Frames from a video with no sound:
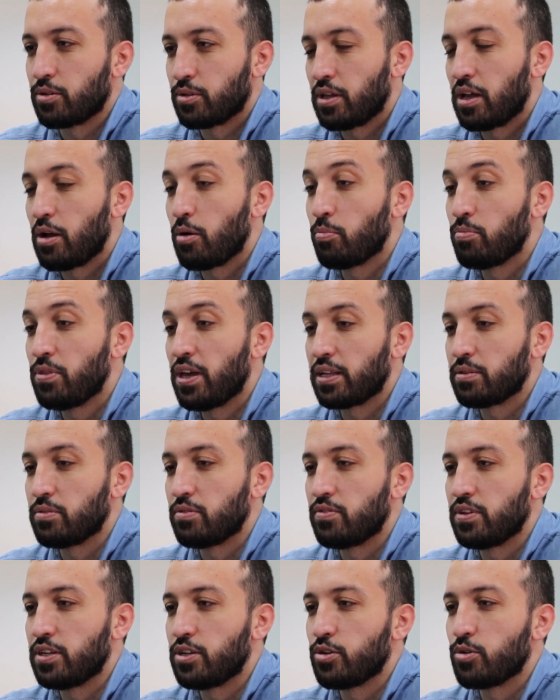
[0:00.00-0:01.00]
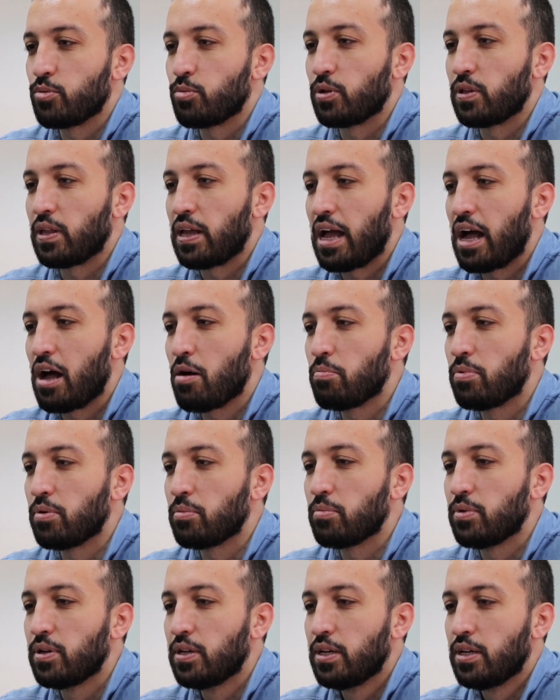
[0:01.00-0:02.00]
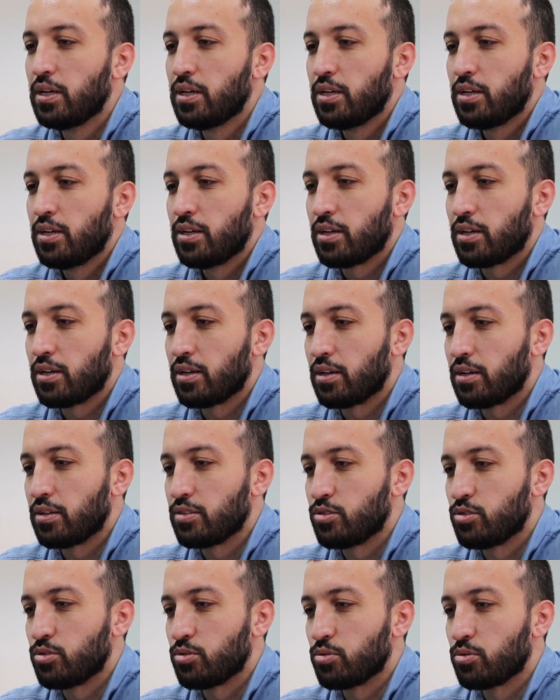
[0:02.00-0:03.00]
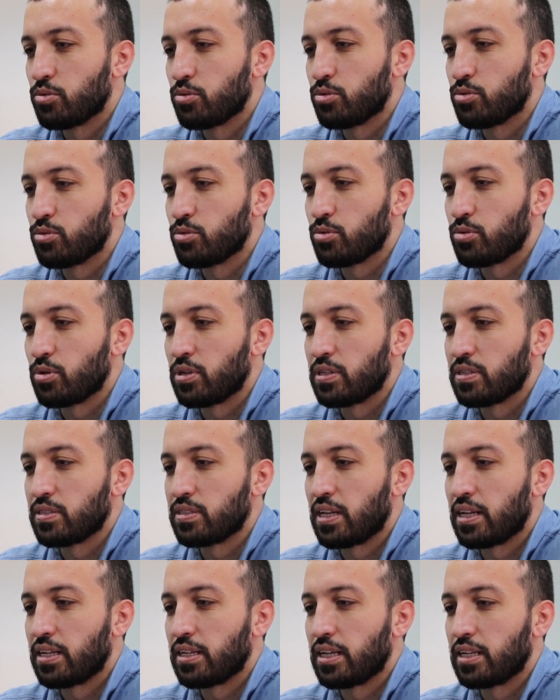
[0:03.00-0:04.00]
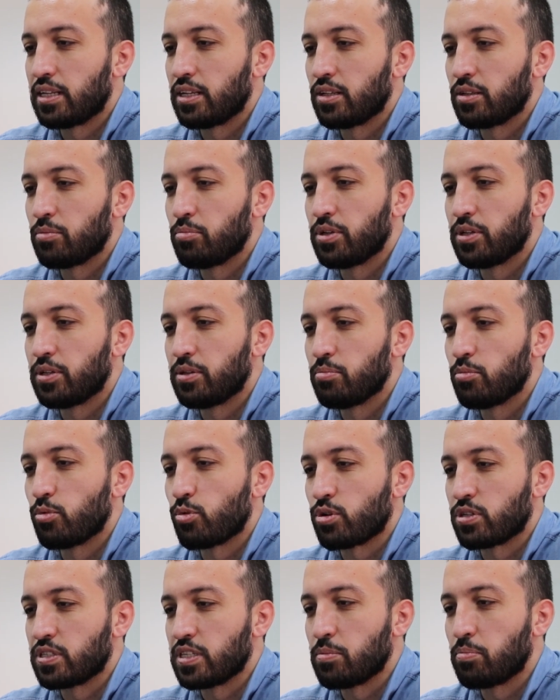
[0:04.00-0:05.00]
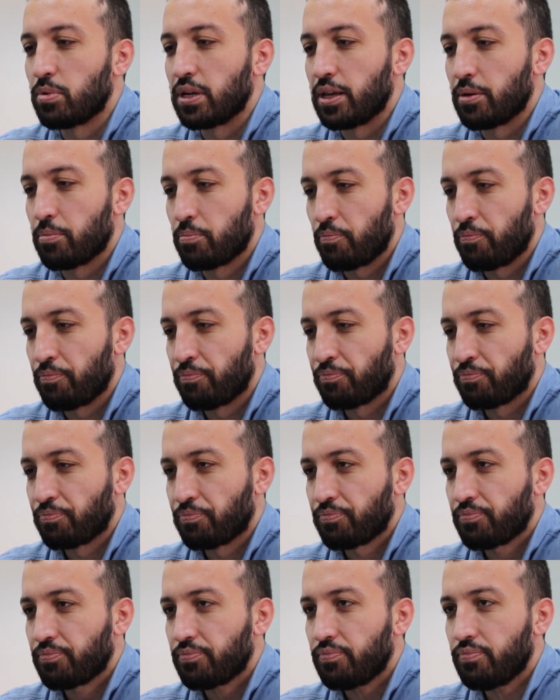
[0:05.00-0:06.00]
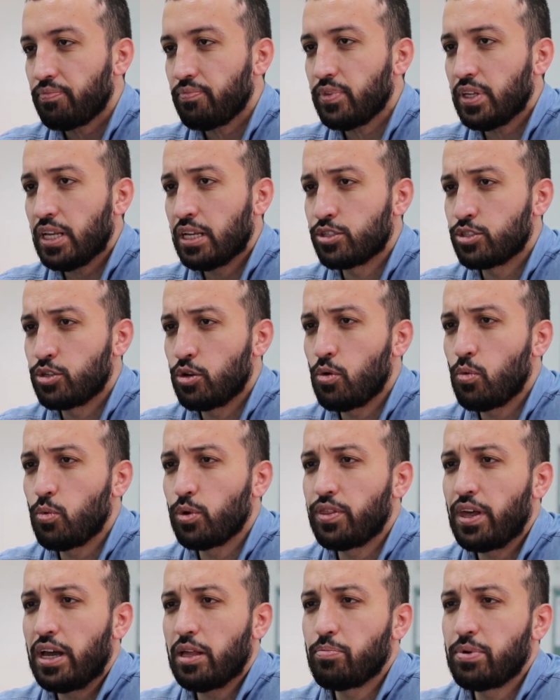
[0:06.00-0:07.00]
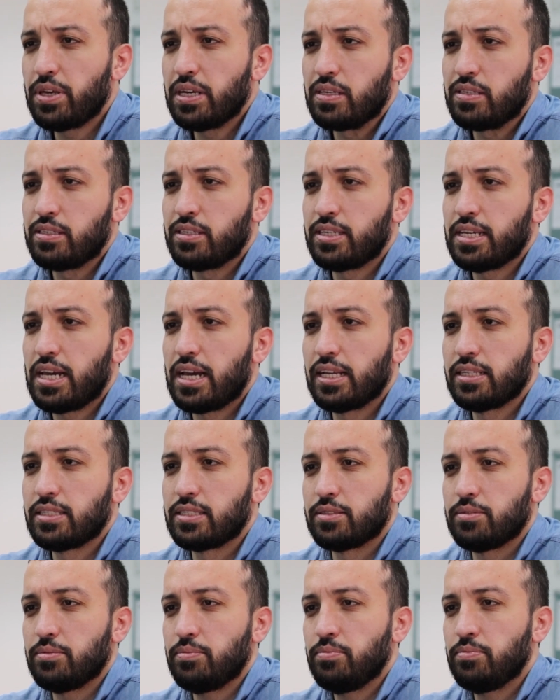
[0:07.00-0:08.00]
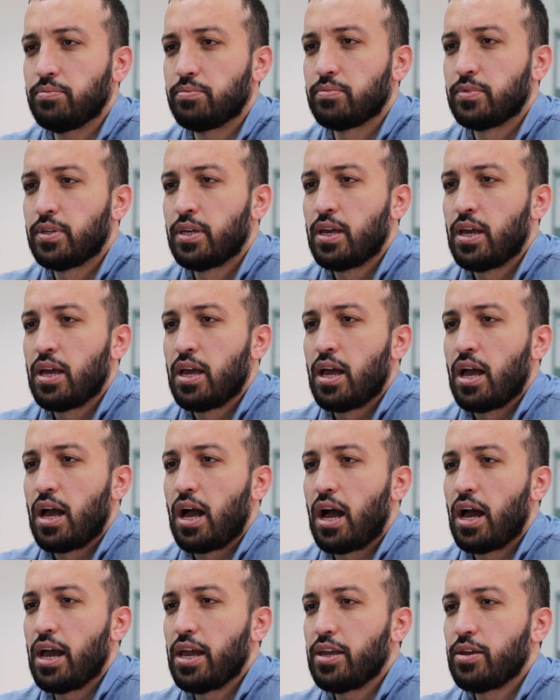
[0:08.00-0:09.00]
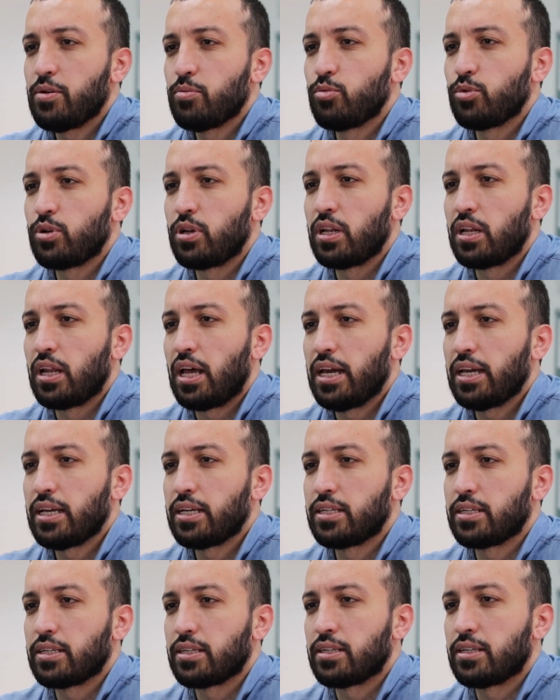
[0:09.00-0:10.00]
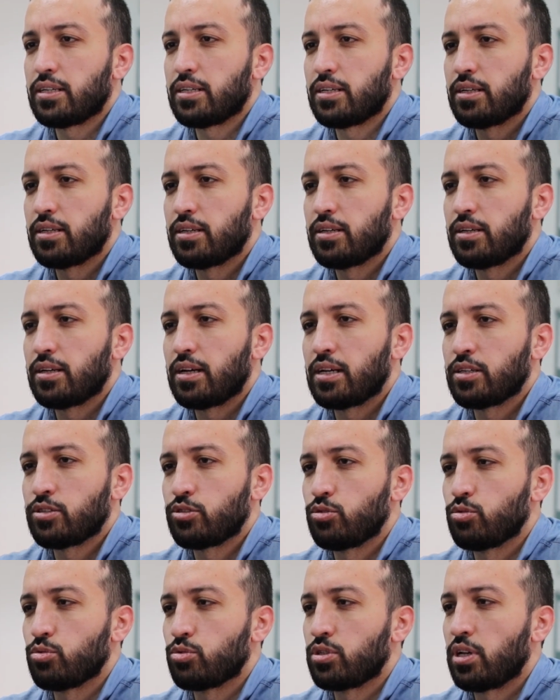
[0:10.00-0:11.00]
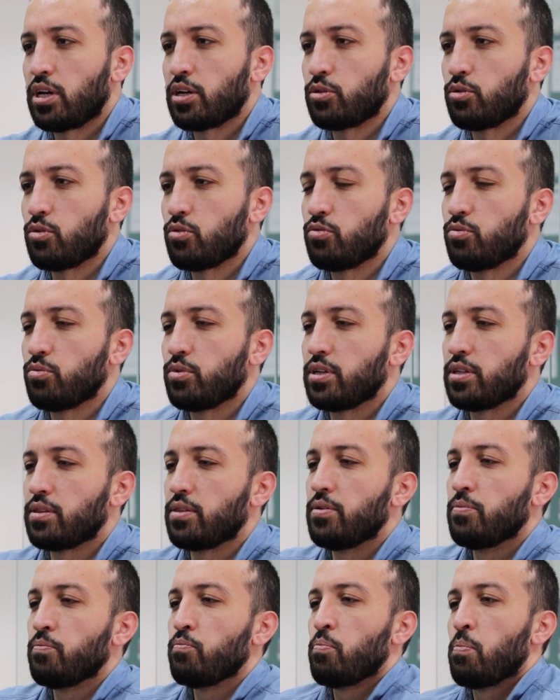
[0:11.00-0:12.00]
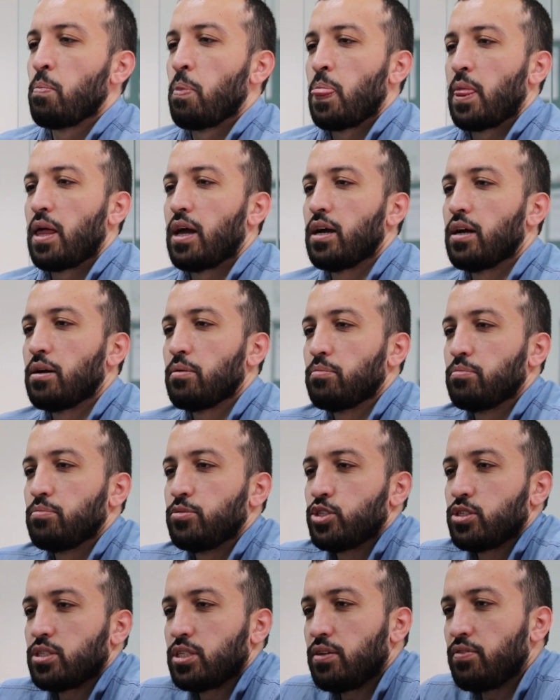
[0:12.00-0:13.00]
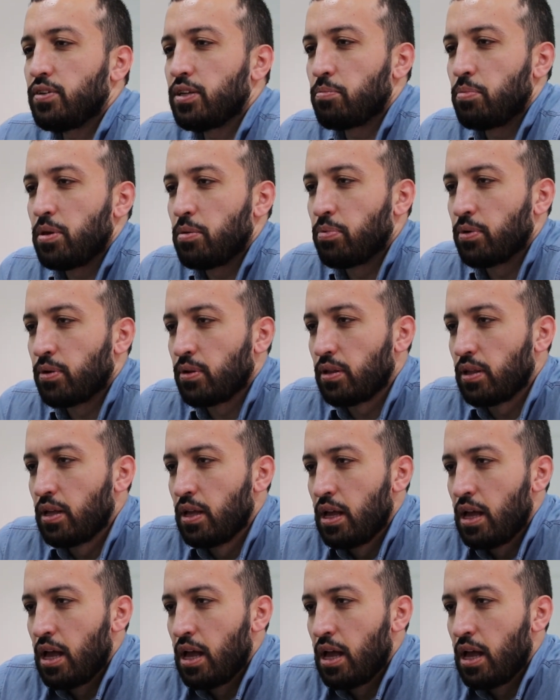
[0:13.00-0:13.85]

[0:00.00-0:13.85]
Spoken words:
hope that video will help them to understand that a little bit more deeply. So with that being said, I would like us to start off with just giving people